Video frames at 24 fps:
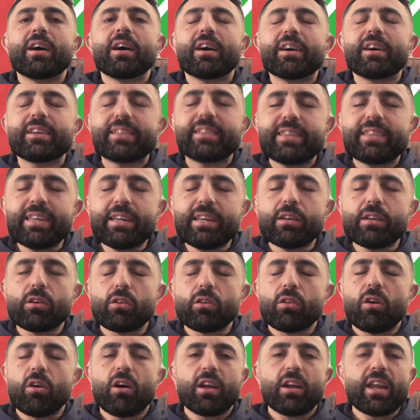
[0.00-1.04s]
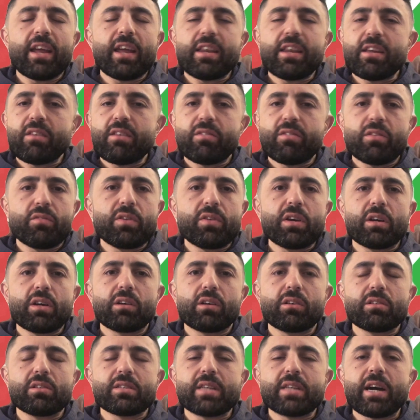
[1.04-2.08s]
a deal on any of the
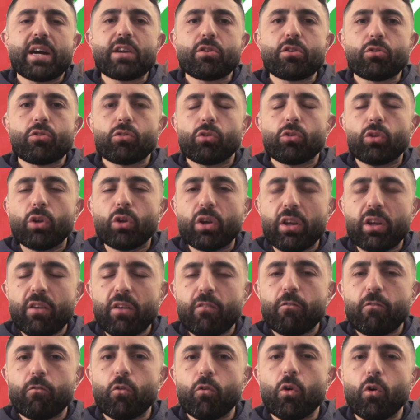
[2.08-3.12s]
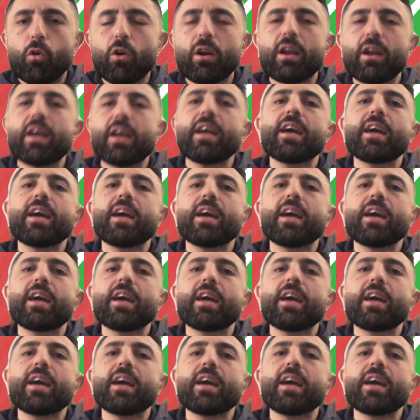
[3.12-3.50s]
vehicles that you're looking for.